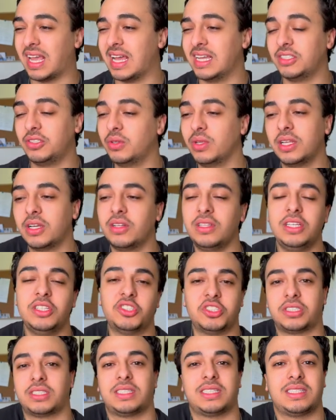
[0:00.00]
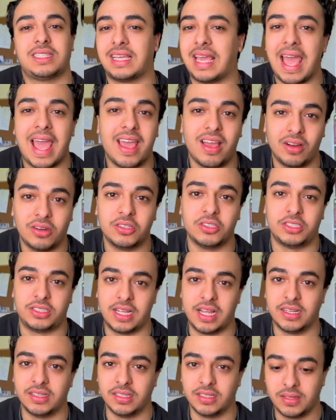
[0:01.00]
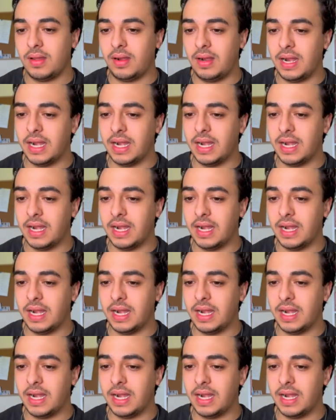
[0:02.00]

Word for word: and you literally just can't understand it